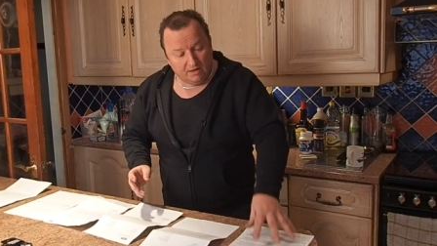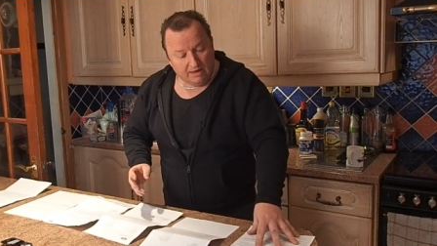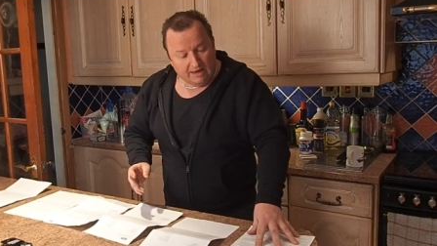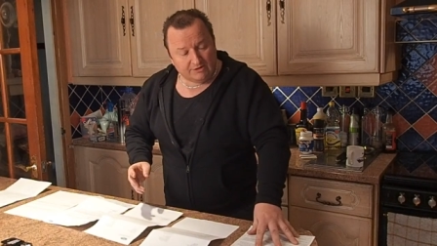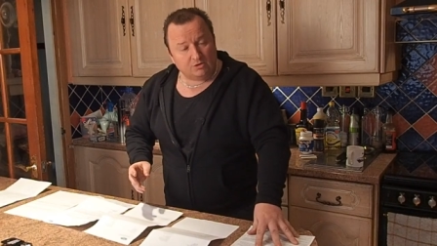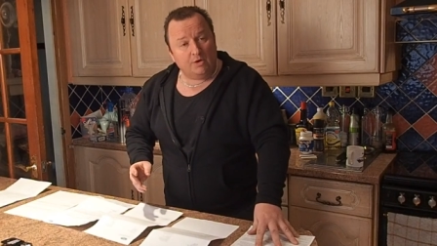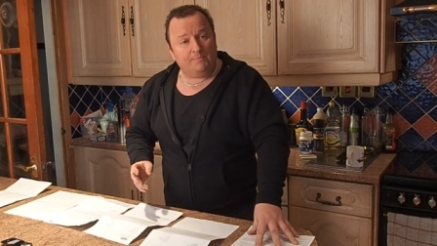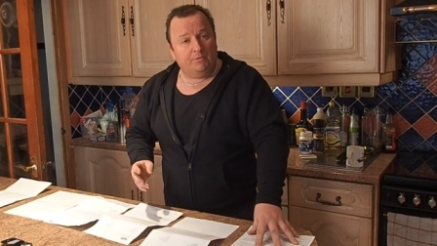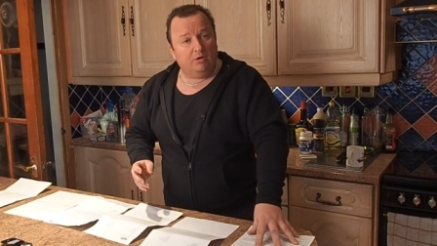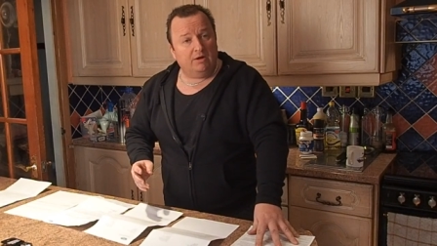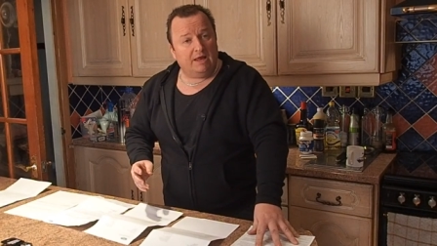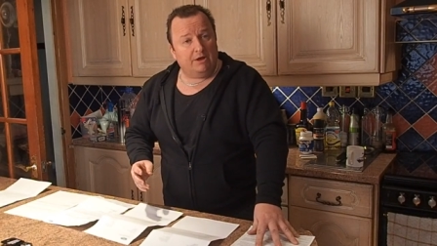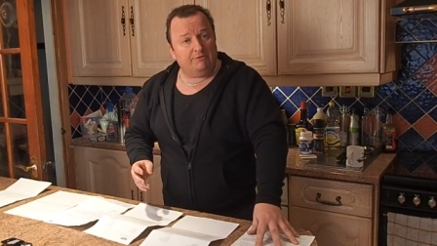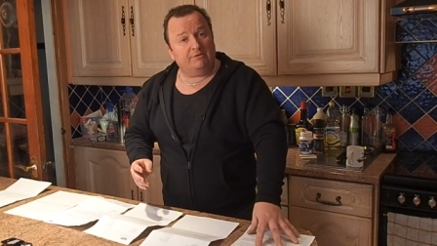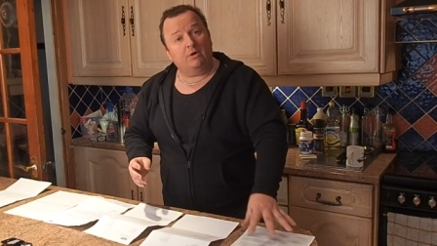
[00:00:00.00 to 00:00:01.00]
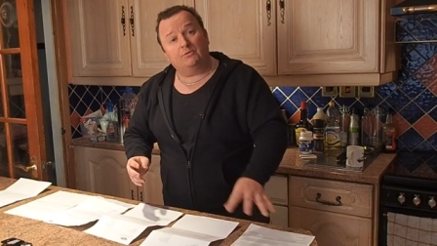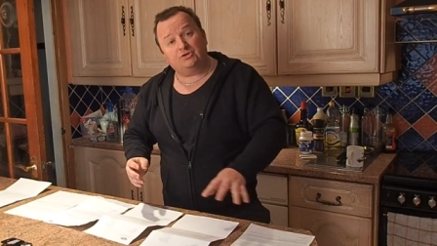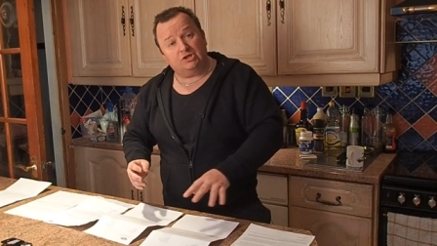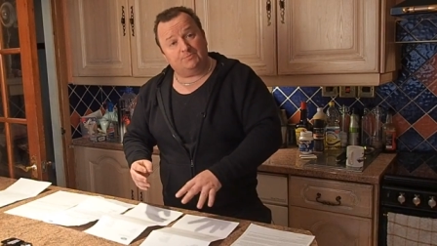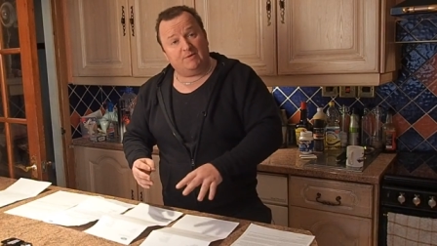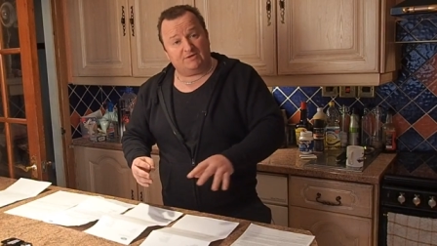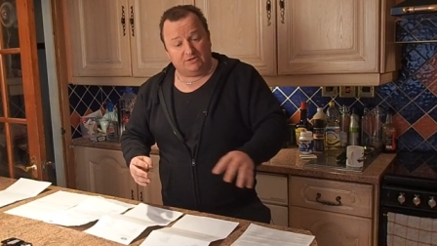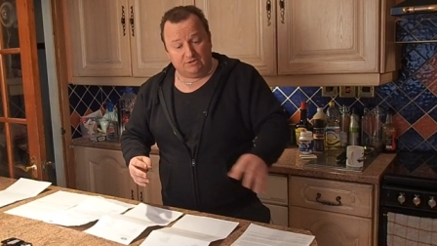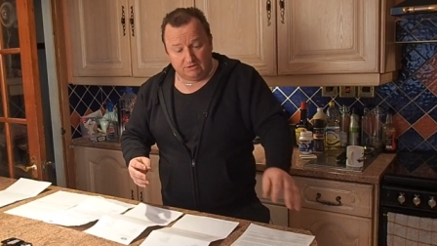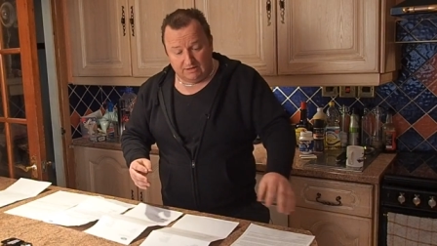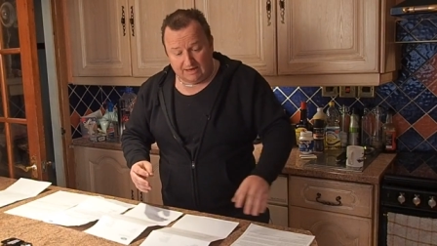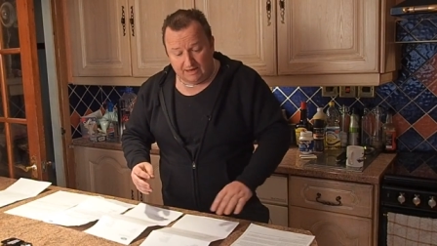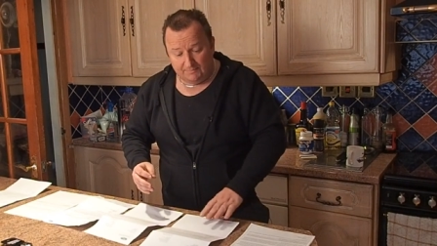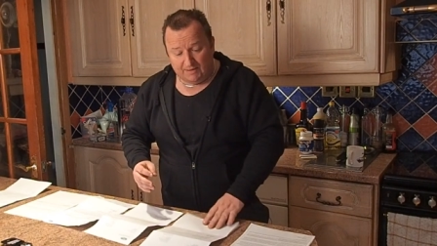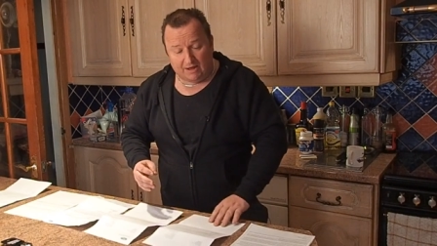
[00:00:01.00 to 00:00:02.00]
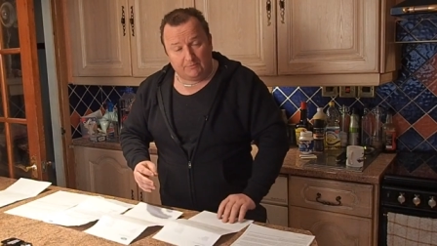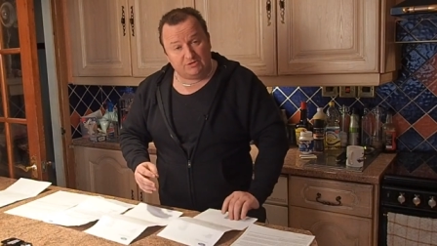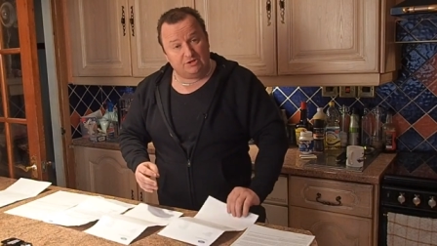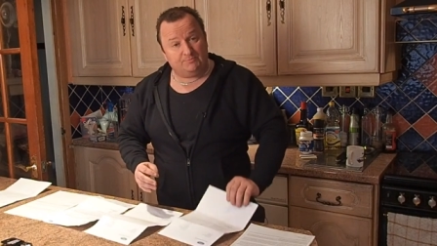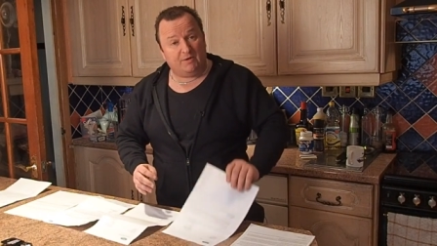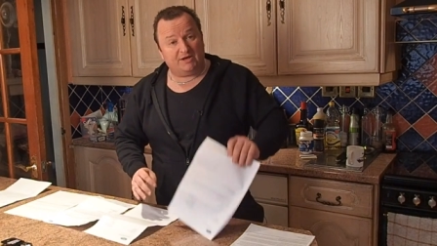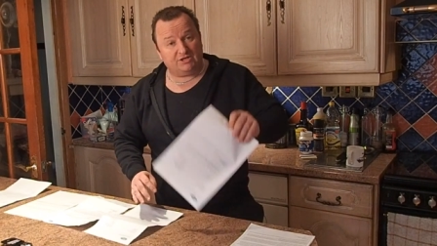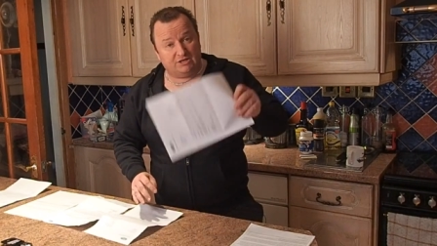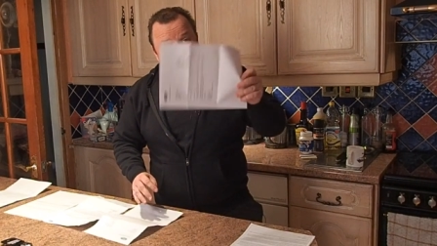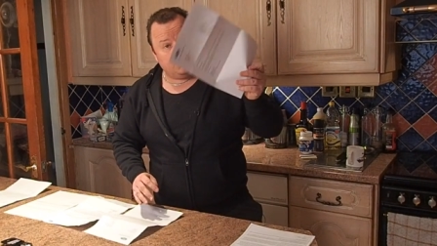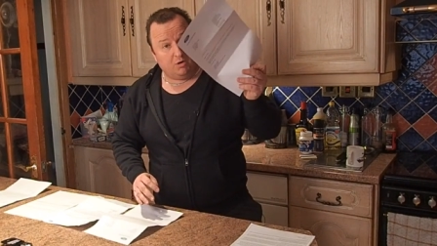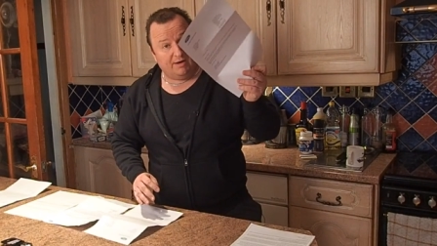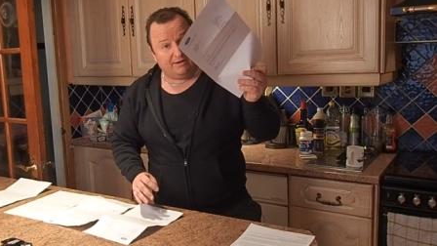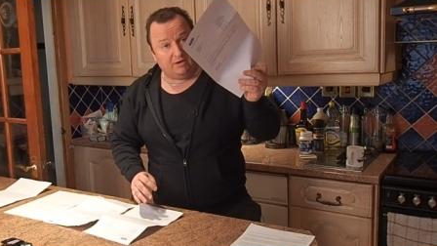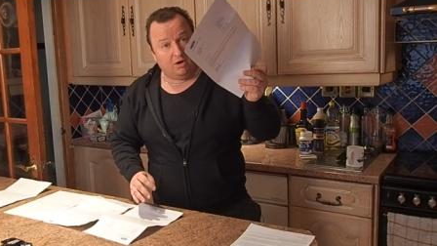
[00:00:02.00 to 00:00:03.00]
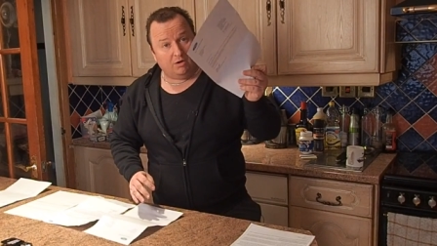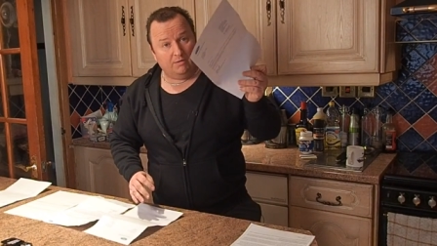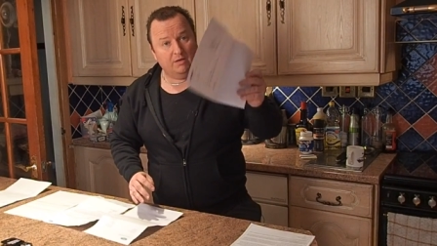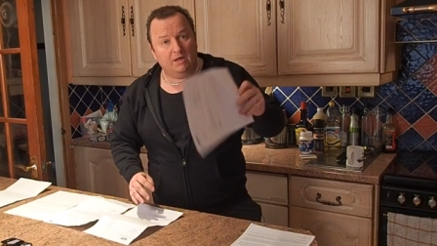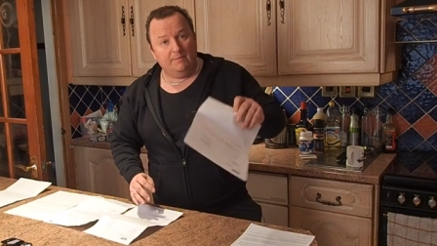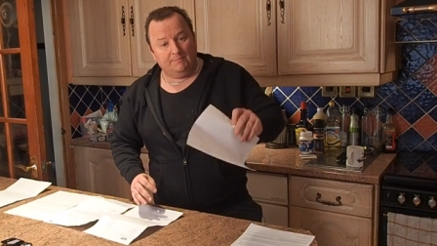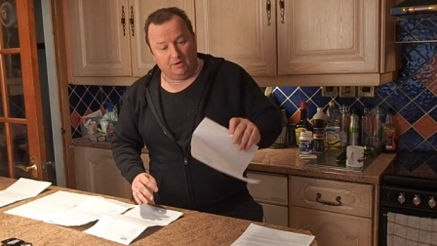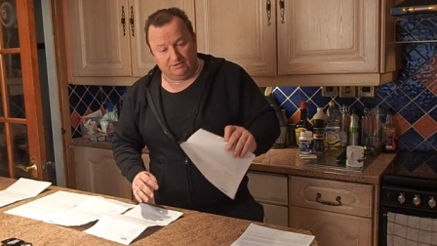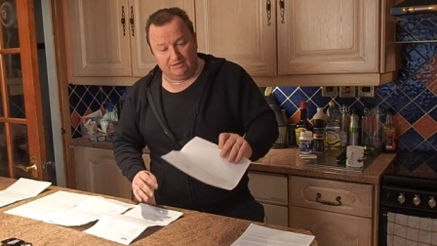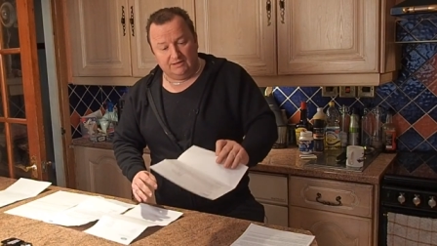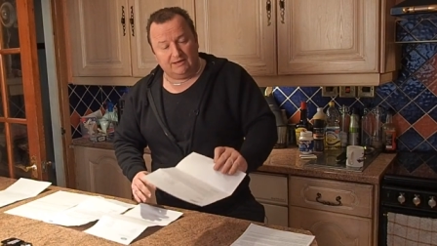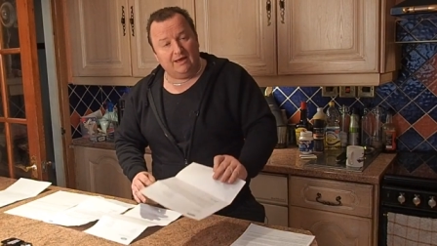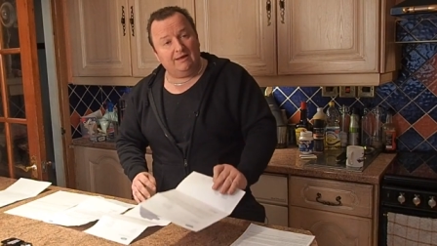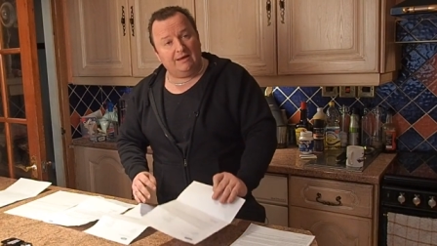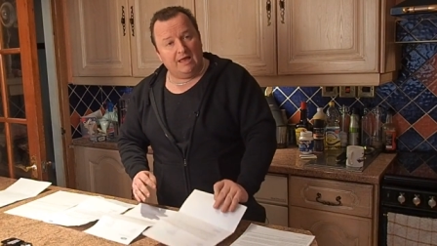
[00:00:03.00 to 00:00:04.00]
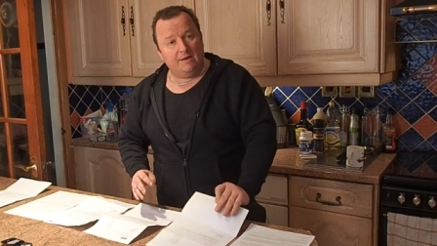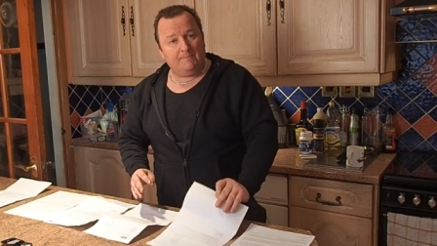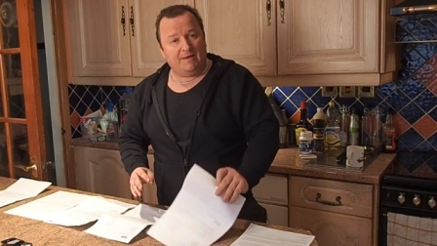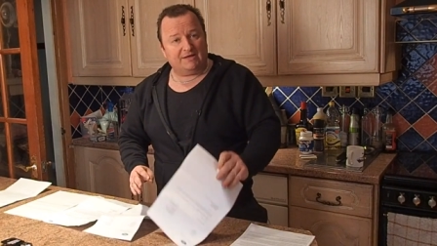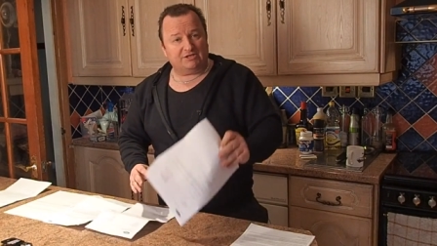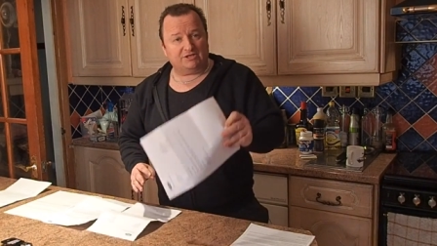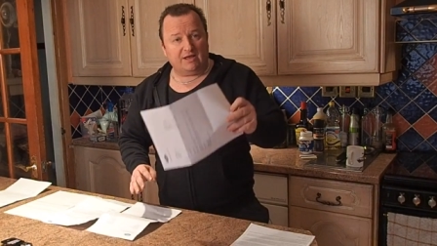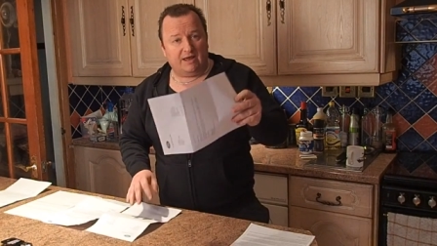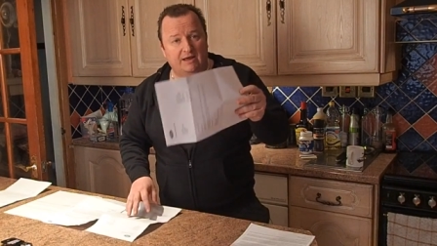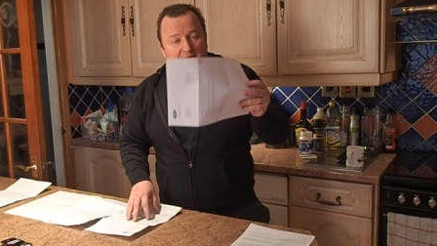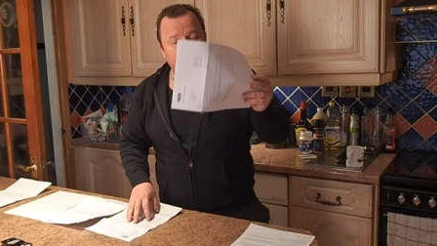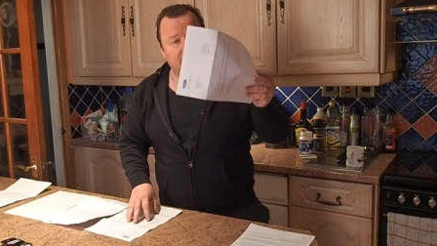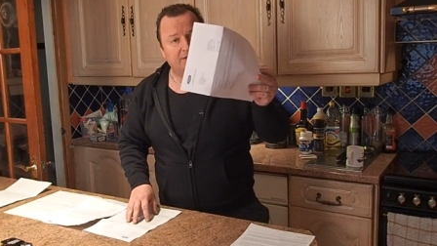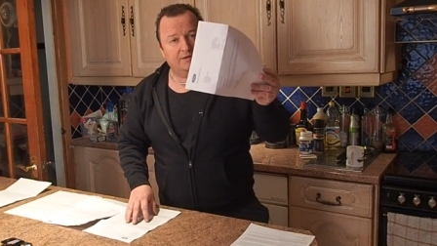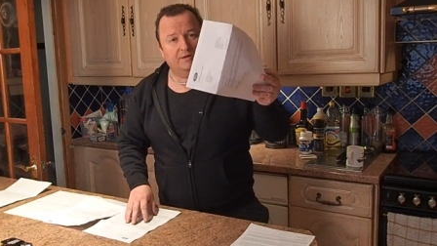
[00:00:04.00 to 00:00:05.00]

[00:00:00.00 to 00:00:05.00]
as I put a letter in, I was expecting a letter back, which is basically what I got. But I didn't get a letter back saying